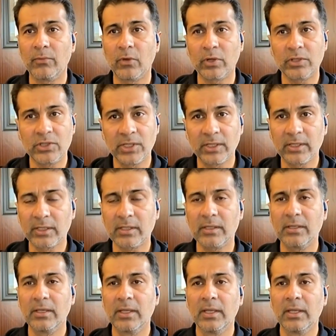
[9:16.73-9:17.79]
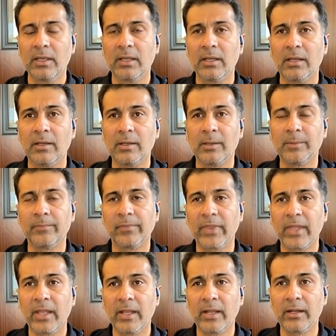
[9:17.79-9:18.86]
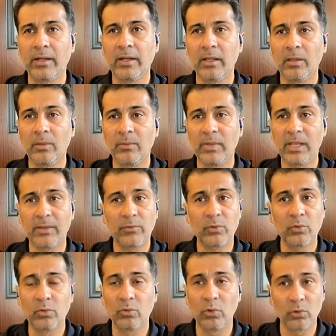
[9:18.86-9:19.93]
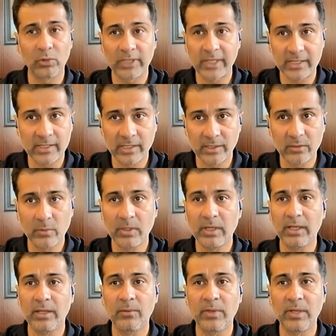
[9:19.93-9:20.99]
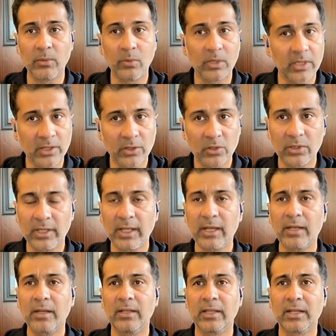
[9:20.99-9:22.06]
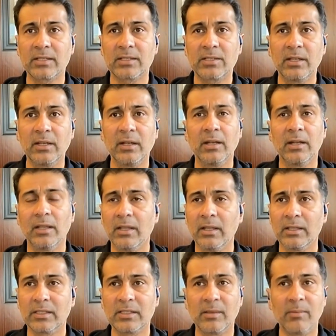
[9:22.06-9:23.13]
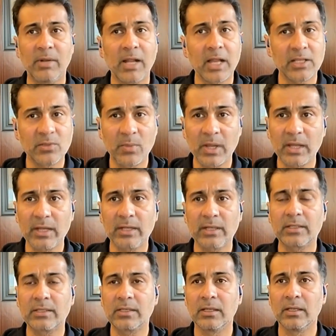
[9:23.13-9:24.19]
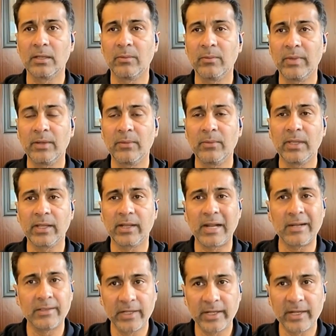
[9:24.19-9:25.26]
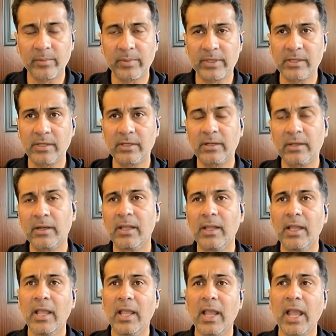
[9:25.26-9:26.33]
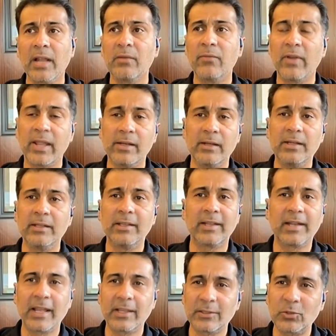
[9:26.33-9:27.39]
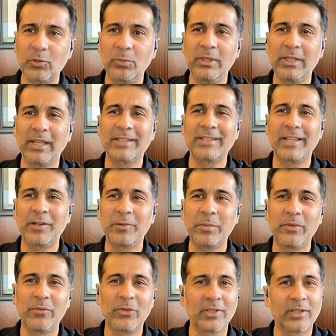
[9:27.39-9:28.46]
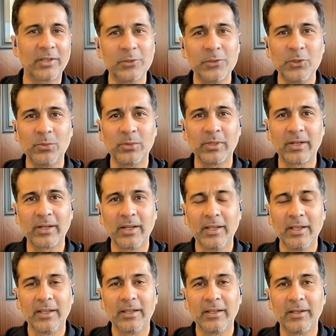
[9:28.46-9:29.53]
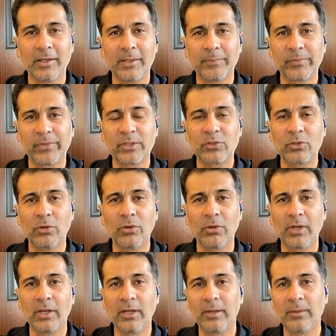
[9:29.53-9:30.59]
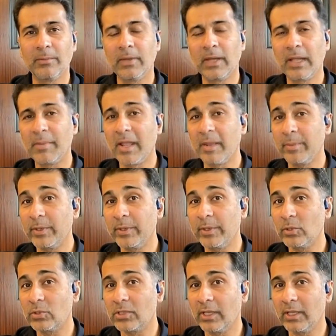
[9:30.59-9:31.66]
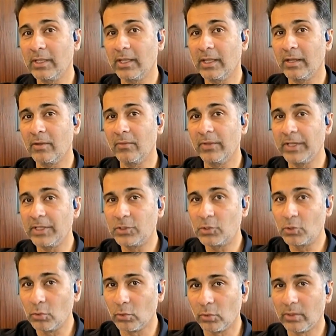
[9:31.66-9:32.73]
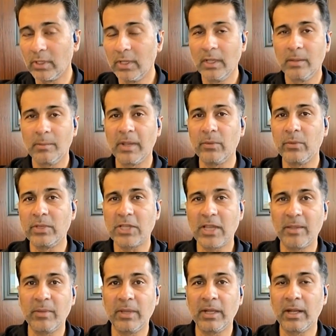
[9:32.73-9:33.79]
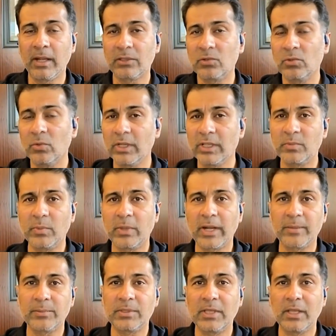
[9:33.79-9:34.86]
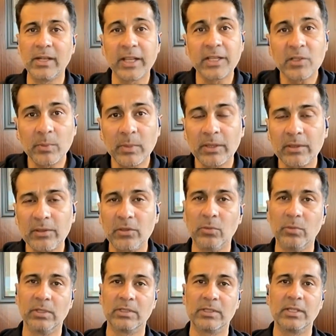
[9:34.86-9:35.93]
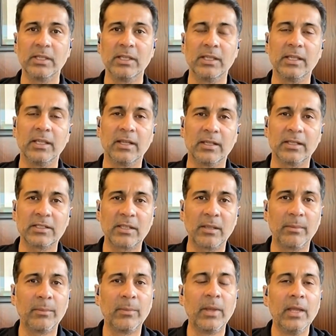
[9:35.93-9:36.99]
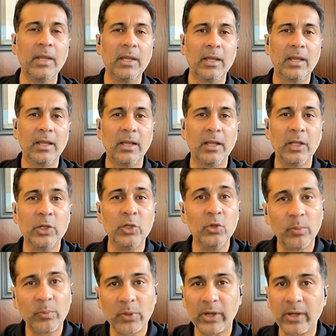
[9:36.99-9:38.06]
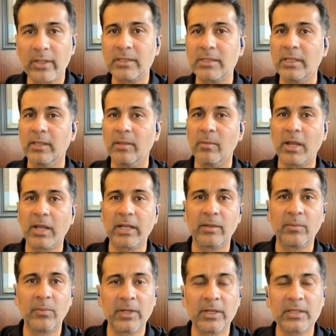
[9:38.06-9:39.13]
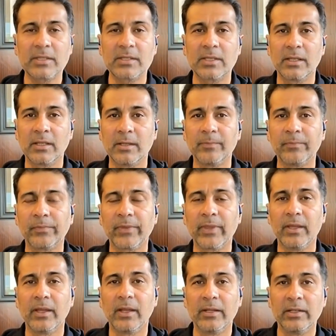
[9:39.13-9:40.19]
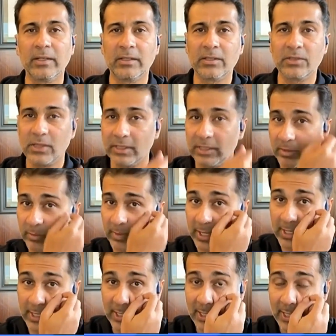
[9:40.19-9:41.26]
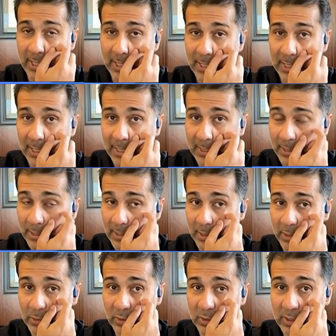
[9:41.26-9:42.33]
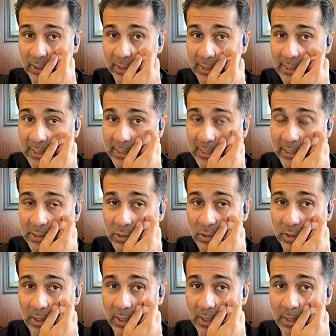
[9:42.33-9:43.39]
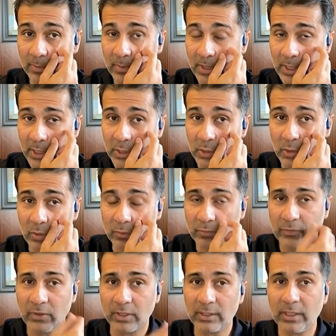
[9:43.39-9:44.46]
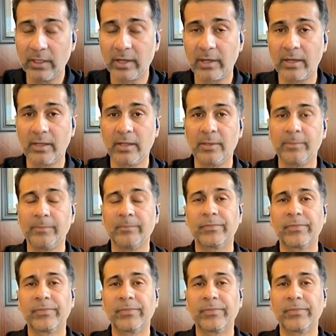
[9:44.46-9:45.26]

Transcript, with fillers: for Chetak, um, and uh, we have to grow that network and we are working on that there are still uh, some large markets uh, where we are underrepresented mm. and finally there has to be excitement for the consumer mm. um, so um, i'm happy to say that very soon by which i mean as soon as perhaps uh, next month you will see uh, some uh, new products in the marketplace um, under the Chetak brand, mm. and so certainly that should, you know, further